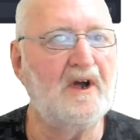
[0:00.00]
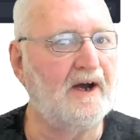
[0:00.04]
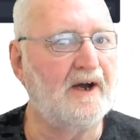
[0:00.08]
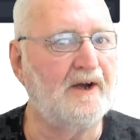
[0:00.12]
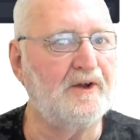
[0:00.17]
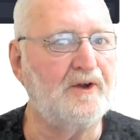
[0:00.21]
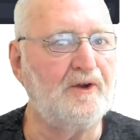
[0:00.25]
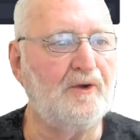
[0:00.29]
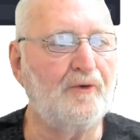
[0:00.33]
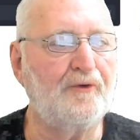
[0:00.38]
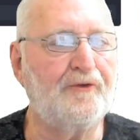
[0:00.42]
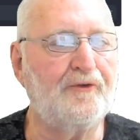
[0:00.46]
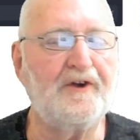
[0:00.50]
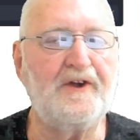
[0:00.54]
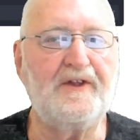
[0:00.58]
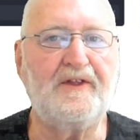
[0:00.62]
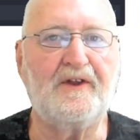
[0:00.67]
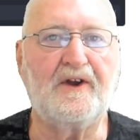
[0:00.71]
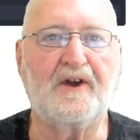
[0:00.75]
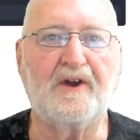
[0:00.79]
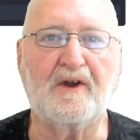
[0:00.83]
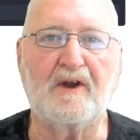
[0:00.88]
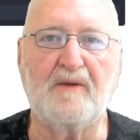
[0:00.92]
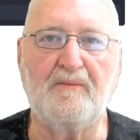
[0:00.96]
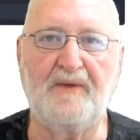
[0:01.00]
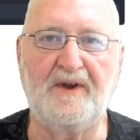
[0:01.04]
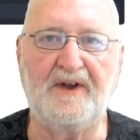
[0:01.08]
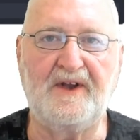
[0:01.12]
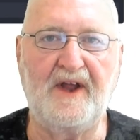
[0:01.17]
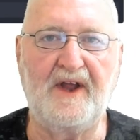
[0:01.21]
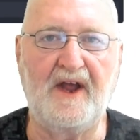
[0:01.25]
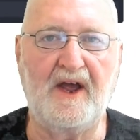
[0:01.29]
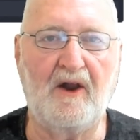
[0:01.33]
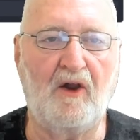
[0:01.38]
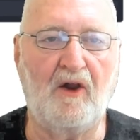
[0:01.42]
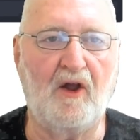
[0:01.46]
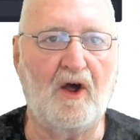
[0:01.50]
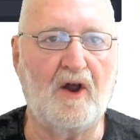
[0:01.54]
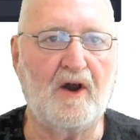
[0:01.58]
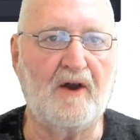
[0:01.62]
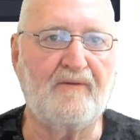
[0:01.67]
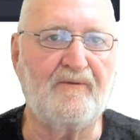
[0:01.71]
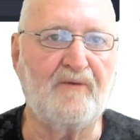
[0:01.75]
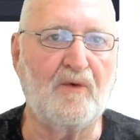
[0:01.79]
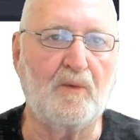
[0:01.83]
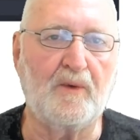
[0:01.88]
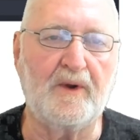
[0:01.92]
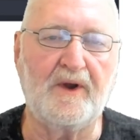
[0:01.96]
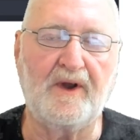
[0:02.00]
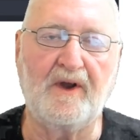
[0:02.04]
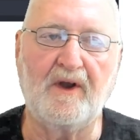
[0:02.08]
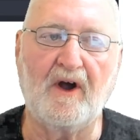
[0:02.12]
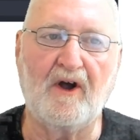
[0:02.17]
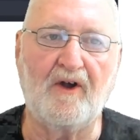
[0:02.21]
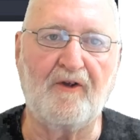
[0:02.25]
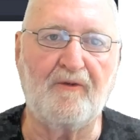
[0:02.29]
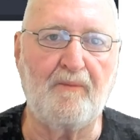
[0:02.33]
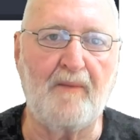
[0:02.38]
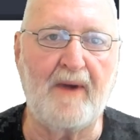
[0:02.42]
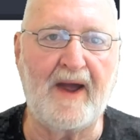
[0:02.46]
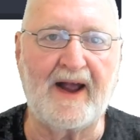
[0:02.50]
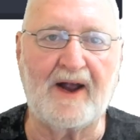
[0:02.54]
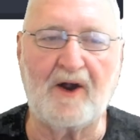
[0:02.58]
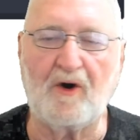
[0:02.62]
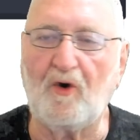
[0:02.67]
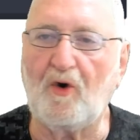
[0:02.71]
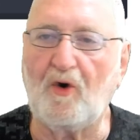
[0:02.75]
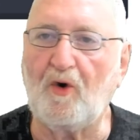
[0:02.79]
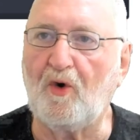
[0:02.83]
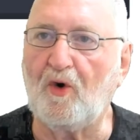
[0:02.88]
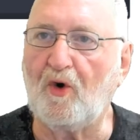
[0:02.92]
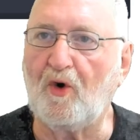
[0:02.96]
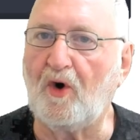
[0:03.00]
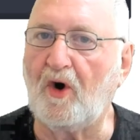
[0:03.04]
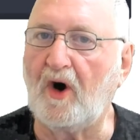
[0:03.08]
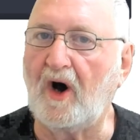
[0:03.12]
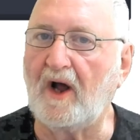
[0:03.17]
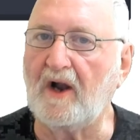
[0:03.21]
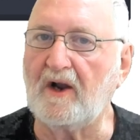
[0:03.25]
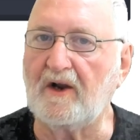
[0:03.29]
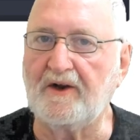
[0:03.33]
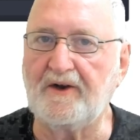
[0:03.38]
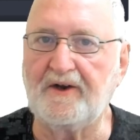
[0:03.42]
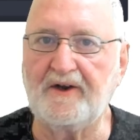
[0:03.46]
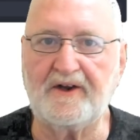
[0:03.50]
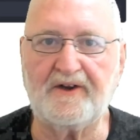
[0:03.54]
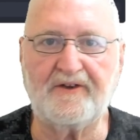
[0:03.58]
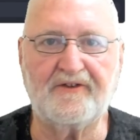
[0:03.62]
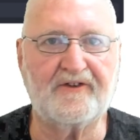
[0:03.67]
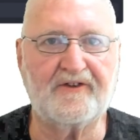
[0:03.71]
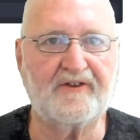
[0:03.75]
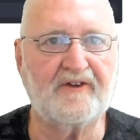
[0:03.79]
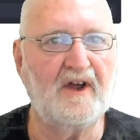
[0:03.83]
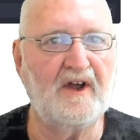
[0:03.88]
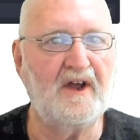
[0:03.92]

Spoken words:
you'll see that it can be downloaded for Windows, Mac or Linux.